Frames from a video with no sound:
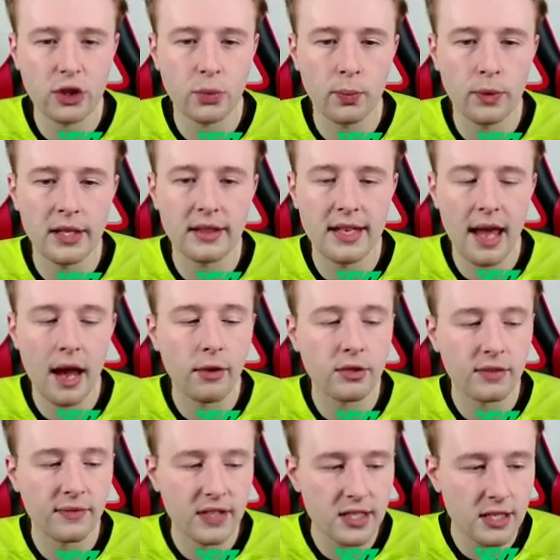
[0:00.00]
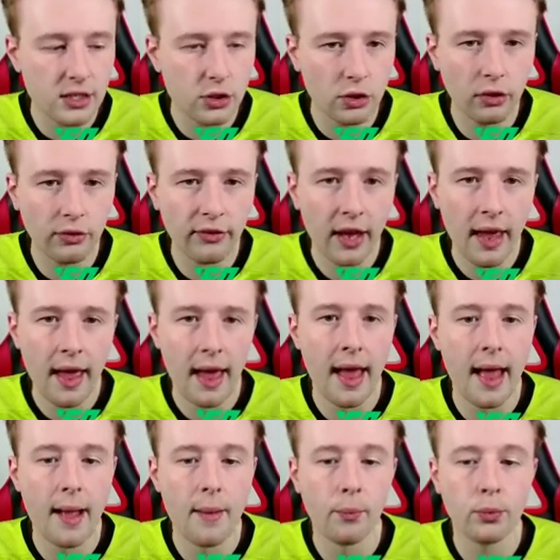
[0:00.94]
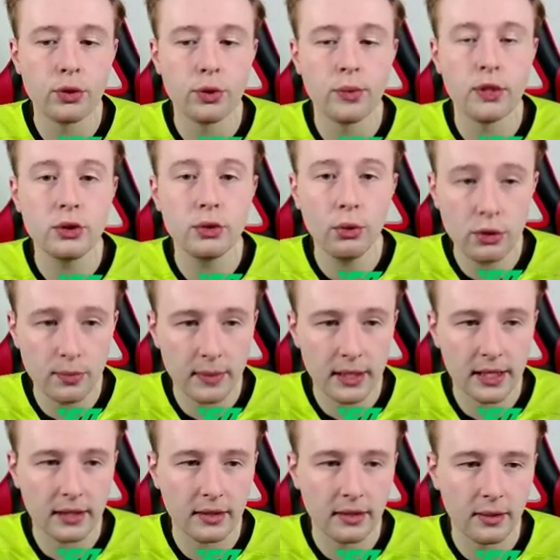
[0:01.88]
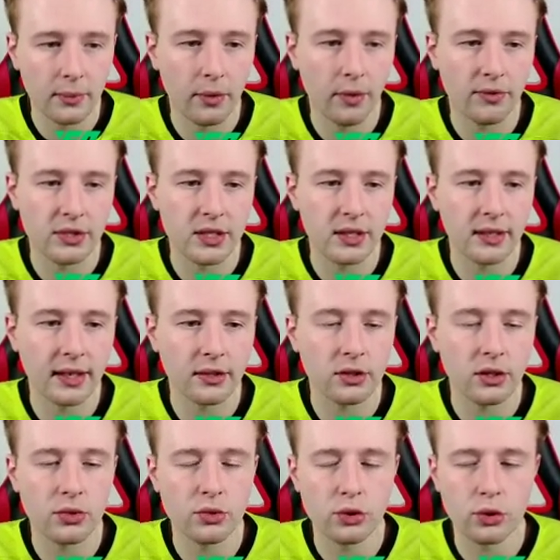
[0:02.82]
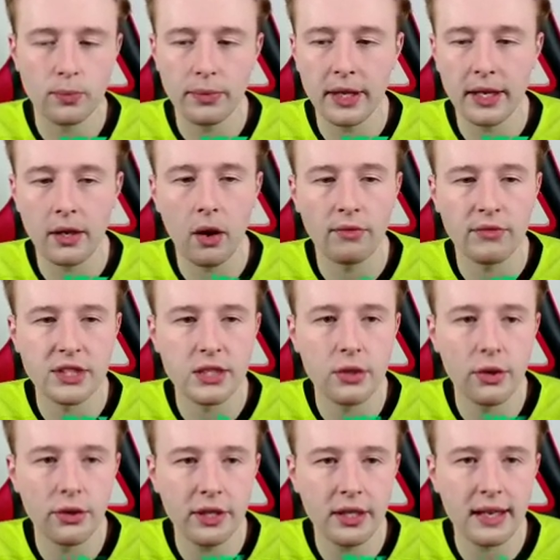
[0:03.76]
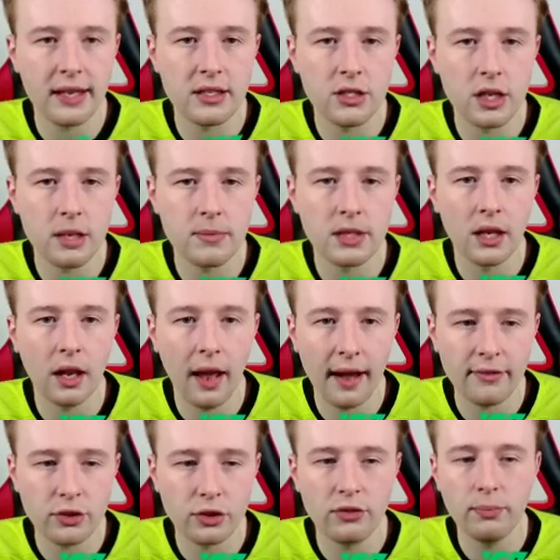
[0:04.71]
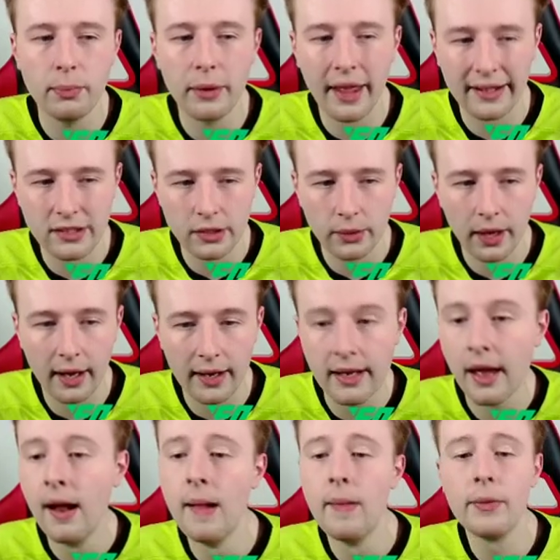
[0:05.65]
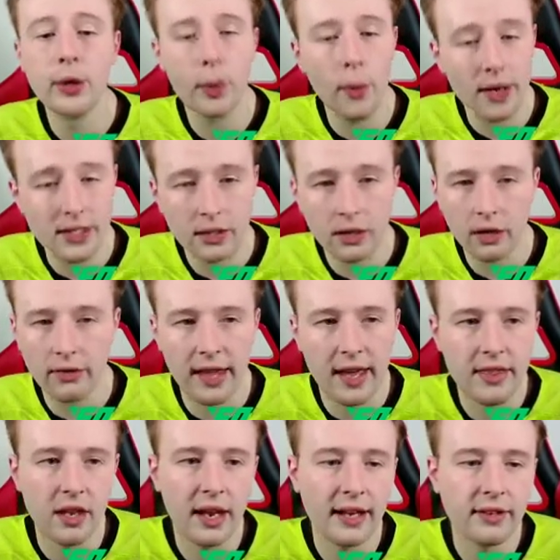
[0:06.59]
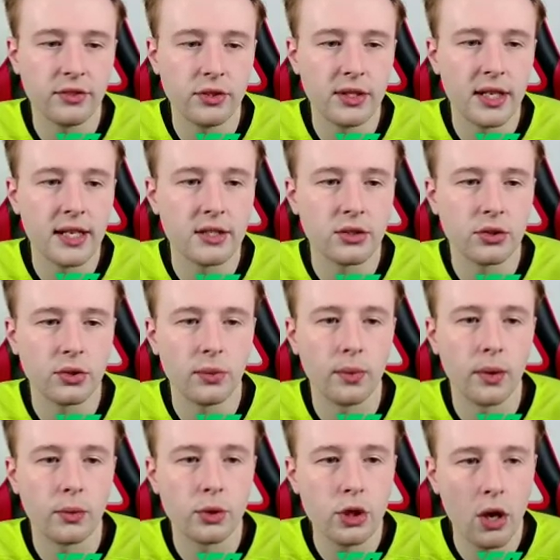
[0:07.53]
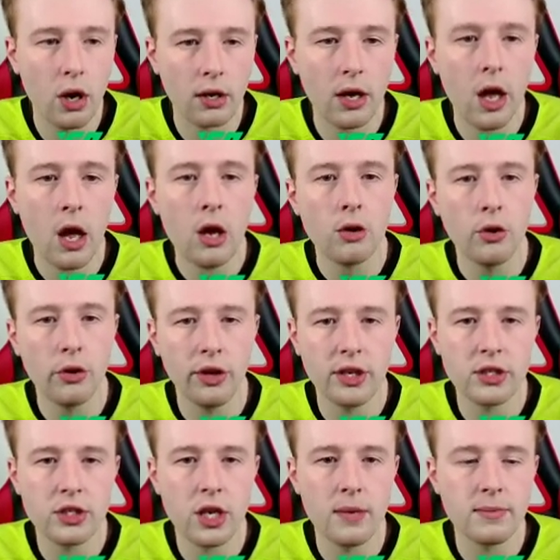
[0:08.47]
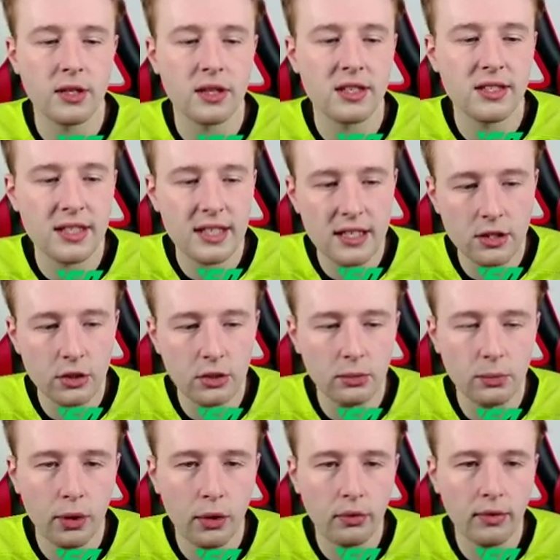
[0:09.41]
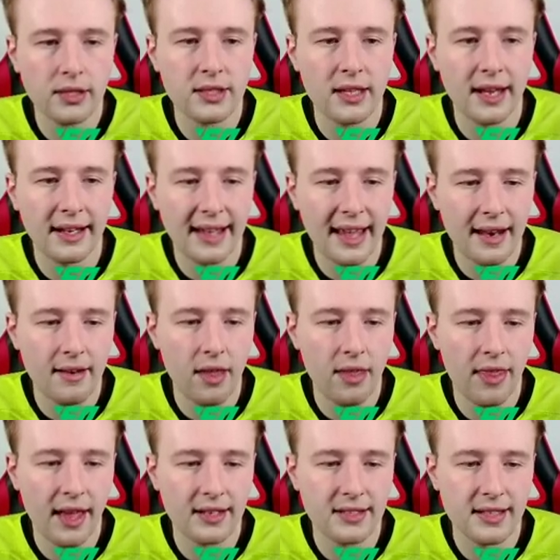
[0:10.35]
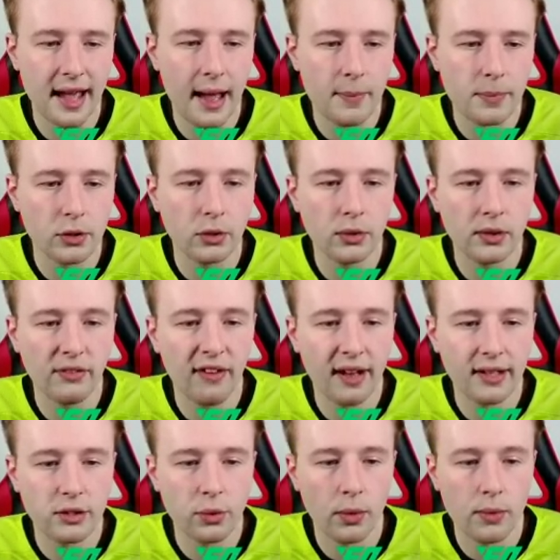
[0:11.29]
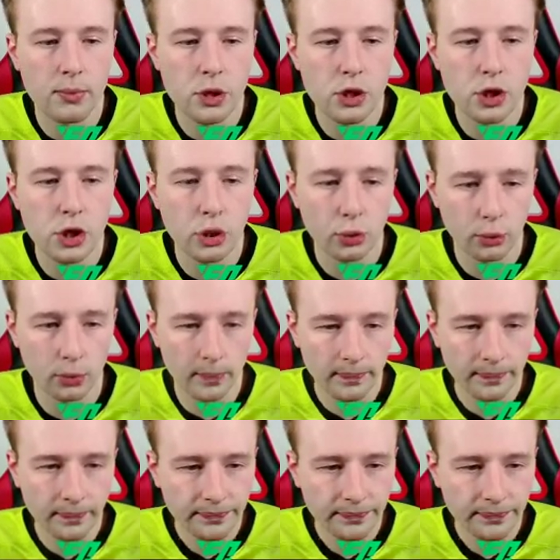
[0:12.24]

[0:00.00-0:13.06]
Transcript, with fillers: with the Divisi stuff, um, so it does mean that we're obviously going to get something, obviously nothing in terms of the live stuff, but that's okay quite a lot there the last few days, so no shock. Nothing in terms of the seasonal progress. Again, that is absolutely fine. So I presume